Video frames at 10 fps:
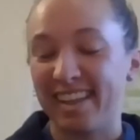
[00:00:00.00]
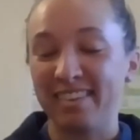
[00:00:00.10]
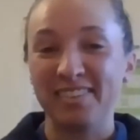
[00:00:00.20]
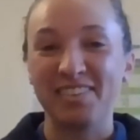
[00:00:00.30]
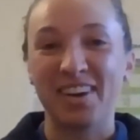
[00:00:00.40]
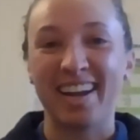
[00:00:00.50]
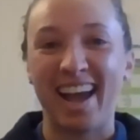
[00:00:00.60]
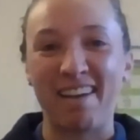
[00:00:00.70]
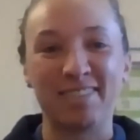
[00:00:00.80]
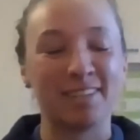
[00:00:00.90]
will be one I
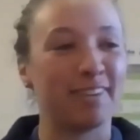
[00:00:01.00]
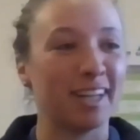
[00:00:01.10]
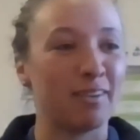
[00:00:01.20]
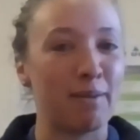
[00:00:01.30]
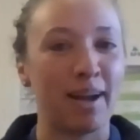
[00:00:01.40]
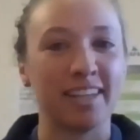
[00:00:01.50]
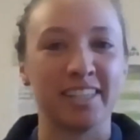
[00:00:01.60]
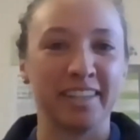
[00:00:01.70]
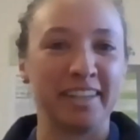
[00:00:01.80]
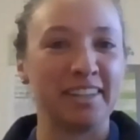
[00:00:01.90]
have to follow up
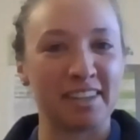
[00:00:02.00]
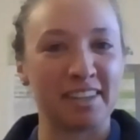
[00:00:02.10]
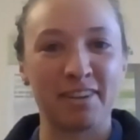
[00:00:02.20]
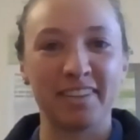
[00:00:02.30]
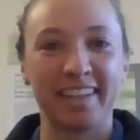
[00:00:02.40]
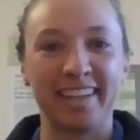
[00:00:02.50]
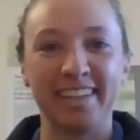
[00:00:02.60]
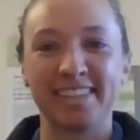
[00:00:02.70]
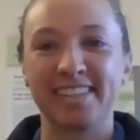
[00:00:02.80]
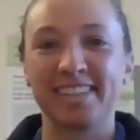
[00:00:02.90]
actually, because I've got the
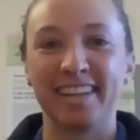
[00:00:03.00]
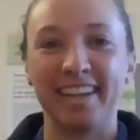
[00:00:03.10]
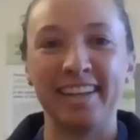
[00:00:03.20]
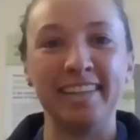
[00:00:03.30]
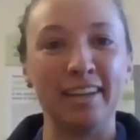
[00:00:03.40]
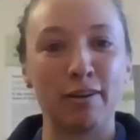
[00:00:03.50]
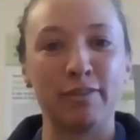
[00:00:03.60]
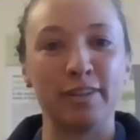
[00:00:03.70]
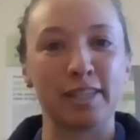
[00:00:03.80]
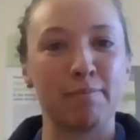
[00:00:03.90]
kits in the
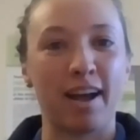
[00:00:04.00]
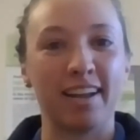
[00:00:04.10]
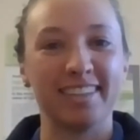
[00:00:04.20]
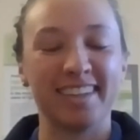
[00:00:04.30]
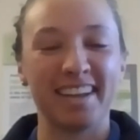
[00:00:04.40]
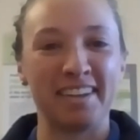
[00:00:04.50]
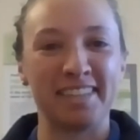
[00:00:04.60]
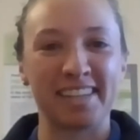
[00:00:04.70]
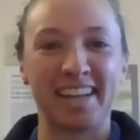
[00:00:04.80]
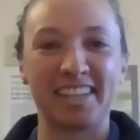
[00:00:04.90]
office, but it
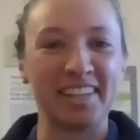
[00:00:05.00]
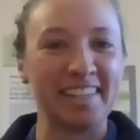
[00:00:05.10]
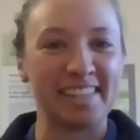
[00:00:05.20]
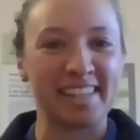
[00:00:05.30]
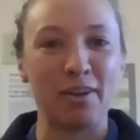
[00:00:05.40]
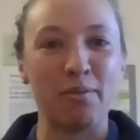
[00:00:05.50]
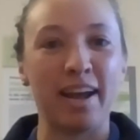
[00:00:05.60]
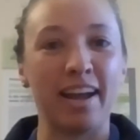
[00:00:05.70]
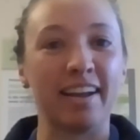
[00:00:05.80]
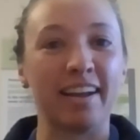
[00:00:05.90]
doesn't actually say
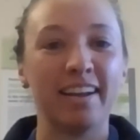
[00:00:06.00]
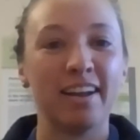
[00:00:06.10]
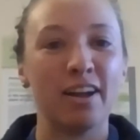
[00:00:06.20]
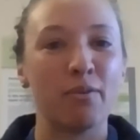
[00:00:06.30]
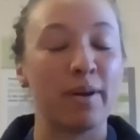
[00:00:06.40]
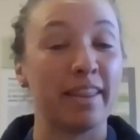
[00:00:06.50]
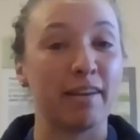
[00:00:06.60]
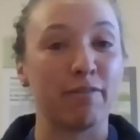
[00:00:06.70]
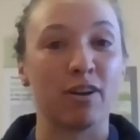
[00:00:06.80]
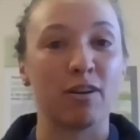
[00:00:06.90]
where
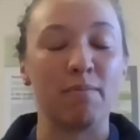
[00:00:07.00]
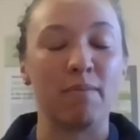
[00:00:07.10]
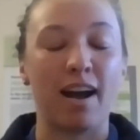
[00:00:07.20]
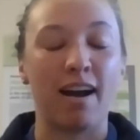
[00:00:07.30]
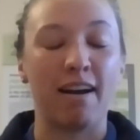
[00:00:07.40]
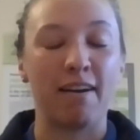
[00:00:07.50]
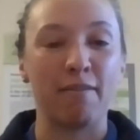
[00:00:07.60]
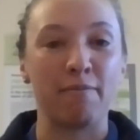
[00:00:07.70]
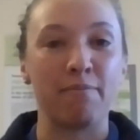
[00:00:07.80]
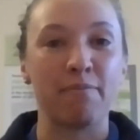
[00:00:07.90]
they're from.
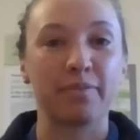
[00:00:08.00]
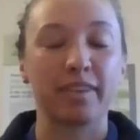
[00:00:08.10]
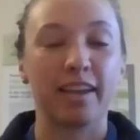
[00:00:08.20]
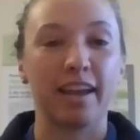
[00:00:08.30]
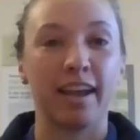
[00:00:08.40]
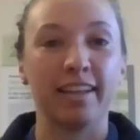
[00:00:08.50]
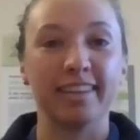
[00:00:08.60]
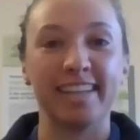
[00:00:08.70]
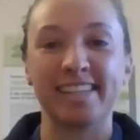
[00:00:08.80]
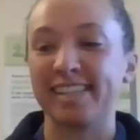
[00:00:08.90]
And
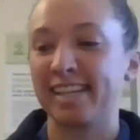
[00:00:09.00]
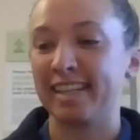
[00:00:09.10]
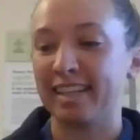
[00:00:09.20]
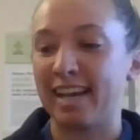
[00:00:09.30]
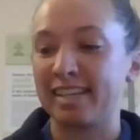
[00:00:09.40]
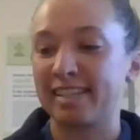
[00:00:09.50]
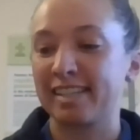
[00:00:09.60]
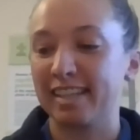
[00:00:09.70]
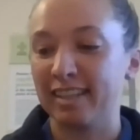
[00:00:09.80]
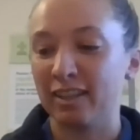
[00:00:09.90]
Lisa sent the
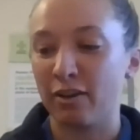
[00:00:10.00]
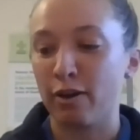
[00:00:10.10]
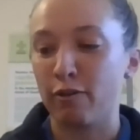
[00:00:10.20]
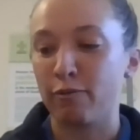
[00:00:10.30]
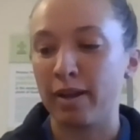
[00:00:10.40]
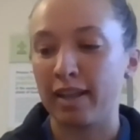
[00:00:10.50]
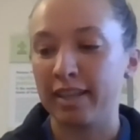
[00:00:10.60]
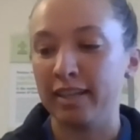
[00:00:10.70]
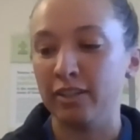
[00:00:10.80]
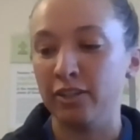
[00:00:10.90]
last lot off, but I
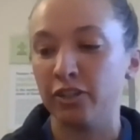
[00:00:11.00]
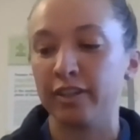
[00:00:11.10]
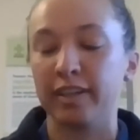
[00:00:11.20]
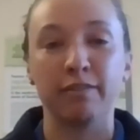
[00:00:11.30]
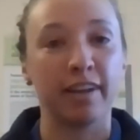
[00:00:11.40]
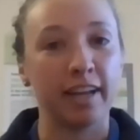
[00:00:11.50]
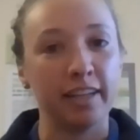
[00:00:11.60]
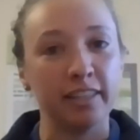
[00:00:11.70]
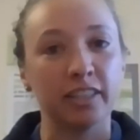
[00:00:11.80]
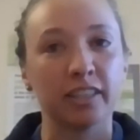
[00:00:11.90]
think Nutrient
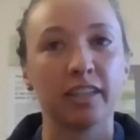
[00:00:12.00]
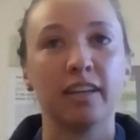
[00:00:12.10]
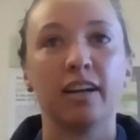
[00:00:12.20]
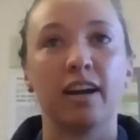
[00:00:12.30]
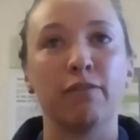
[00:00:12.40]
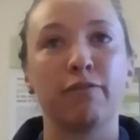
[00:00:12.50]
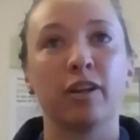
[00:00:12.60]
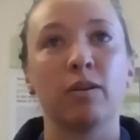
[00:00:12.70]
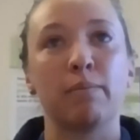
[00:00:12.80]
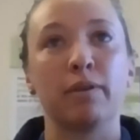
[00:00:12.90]
Advantage, I'll
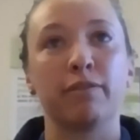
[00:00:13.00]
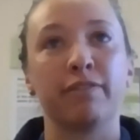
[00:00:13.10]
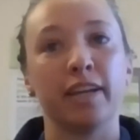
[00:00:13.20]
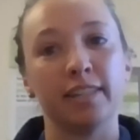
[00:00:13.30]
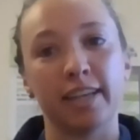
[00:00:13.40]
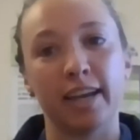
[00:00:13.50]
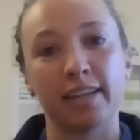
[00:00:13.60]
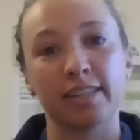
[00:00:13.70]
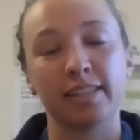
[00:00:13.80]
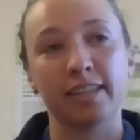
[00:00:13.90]
follow up with Feed
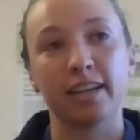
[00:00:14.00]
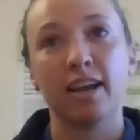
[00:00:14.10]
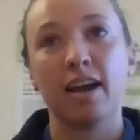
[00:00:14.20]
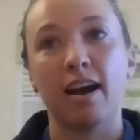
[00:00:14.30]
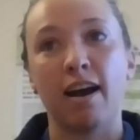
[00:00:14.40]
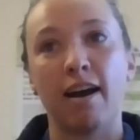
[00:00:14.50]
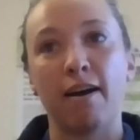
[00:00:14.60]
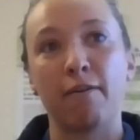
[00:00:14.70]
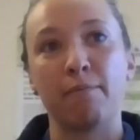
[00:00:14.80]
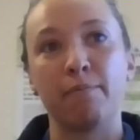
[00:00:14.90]
Test.
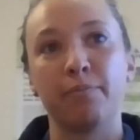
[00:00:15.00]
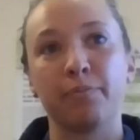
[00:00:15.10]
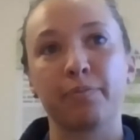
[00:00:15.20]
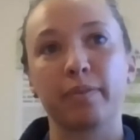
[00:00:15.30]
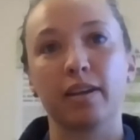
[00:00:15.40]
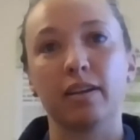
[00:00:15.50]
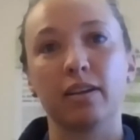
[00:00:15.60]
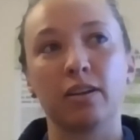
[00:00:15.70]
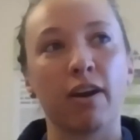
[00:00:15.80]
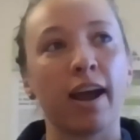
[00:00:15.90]

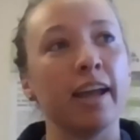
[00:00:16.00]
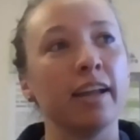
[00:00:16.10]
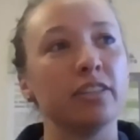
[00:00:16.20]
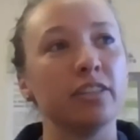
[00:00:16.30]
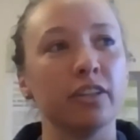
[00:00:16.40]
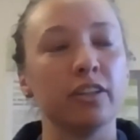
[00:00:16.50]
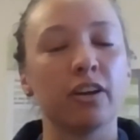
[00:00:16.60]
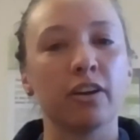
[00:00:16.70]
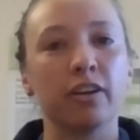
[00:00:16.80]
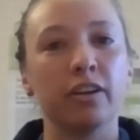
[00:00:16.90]
Craig, do you
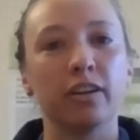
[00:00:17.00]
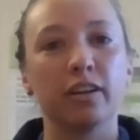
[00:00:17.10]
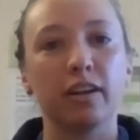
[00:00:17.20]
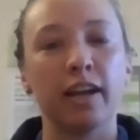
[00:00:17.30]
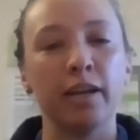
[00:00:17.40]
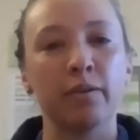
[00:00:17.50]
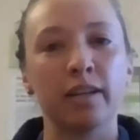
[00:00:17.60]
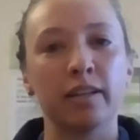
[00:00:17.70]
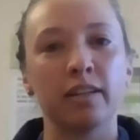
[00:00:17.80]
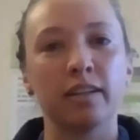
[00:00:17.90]
know
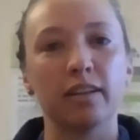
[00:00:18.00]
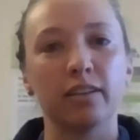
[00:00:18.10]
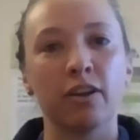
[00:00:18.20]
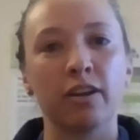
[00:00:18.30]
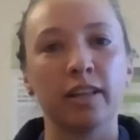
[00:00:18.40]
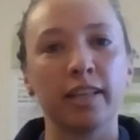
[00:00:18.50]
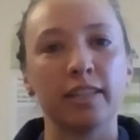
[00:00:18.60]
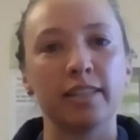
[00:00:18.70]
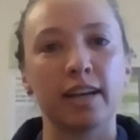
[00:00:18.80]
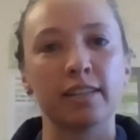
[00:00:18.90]
anyone locally
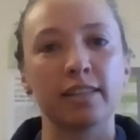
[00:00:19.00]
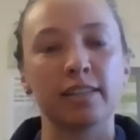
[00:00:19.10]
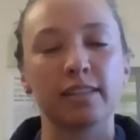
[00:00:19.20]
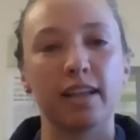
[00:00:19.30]
that does